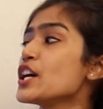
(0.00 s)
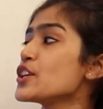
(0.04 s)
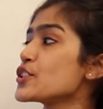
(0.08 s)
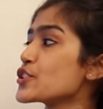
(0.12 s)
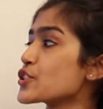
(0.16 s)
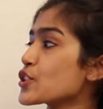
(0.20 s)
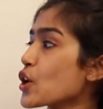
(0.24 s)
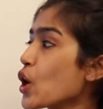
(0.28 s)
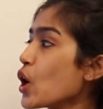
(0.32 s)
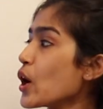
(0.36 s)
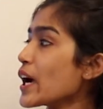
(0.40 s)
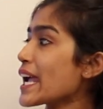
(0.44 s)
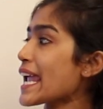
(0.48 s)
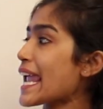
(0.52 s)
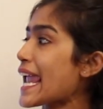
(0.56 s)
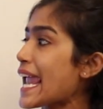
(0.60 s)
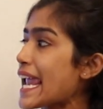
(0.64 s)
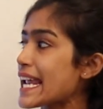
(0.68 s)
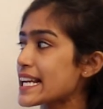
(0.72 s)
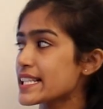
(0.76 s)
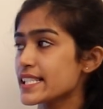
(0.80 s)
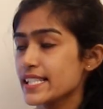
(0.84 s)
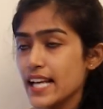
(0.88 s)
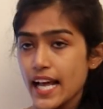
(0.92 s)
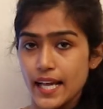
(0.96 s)
So,
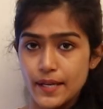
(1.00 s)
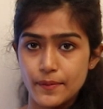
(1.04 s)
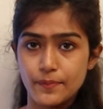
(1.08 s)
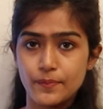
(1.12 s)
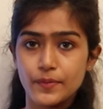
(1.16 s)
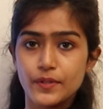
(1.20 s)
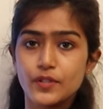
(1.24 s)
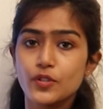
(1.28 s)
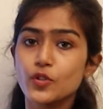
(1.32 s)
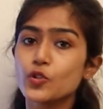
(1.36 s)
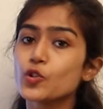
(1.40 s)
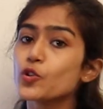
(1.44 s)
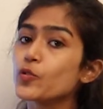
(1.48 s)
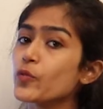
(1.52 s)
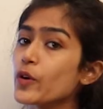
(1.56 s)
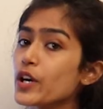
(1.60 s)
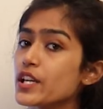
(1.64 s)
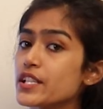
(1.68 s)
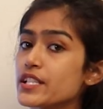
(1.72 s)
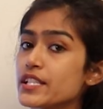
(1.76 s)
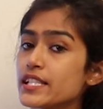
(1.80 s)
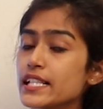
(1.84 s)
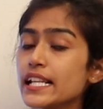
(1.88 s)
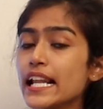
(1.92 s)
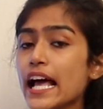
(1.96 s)
A type
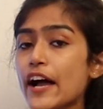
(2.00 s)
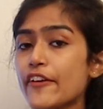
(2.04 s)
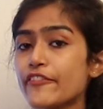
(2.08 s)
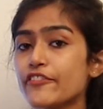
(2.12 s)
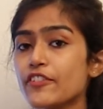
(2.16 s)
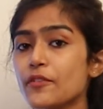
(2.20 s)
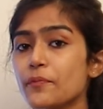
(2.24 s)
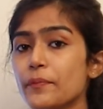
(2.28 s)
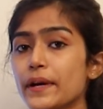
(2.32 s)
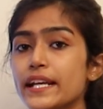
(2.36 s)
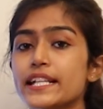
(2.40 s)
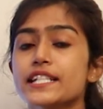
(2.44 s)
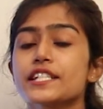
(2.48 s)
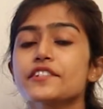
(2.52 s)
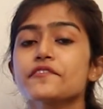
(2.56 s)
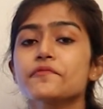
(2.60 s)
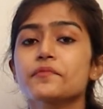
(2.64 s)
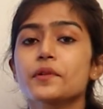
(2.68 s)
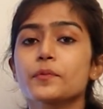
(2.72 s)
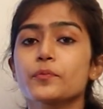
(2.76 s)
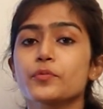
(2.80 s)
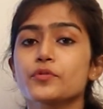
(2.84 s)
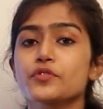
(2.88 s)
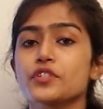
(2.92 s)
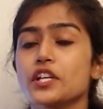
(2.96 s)
universal affirmative
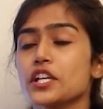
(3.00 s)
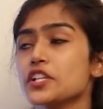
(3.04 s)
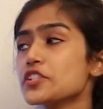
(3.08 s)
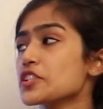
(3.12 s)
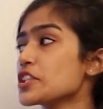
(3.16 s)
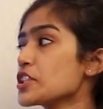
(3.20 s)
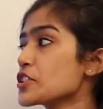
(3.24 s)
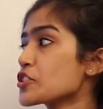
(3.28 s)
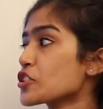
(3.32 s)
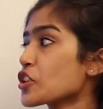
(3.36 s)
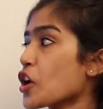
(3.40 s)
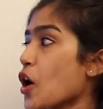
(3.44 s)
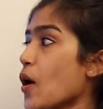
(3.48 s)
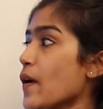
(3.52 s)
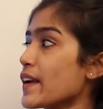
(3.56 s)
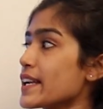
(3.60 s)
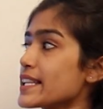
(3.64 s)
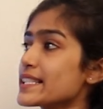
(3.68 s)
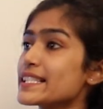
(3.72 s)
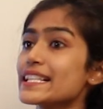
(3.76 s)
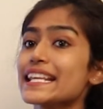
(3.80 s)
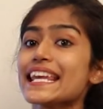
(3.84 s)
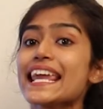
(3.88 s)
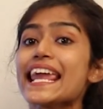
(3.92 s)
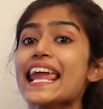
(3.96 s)
preposition is called
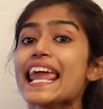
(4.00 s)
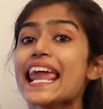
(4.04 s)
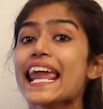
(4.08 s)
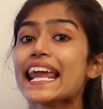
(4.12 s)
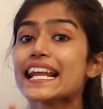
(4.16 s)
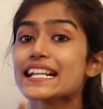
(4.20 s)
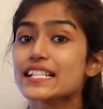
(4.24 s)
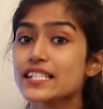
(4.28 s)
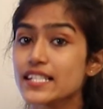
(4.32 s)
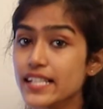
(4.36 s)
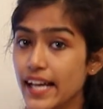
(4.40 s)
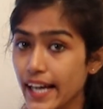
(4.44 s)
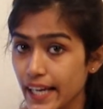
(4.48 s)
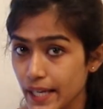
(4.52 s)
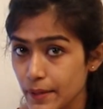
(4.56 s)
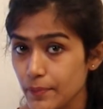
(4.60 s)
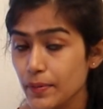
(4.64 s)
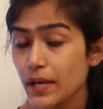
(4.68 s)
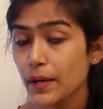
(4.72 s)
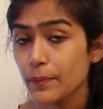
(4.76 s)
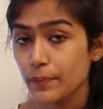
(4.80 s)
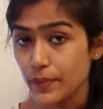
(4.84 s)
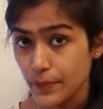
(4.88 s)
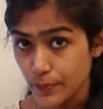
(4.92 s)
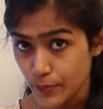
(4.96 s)
as the A
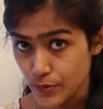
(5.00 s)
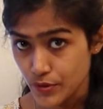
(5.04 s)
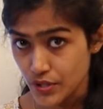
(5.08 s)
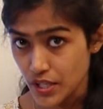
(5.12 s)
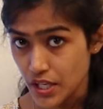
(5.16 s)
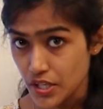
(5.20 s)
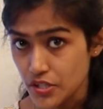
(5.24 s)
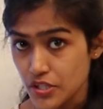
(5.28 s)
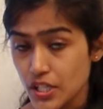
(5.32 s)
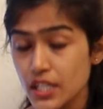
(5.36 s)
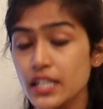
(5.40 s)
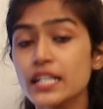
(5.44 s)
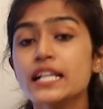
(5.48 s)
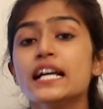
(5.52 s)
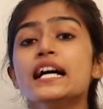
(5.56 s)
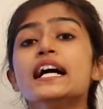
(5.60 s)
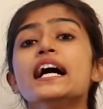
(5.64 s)
type preposition.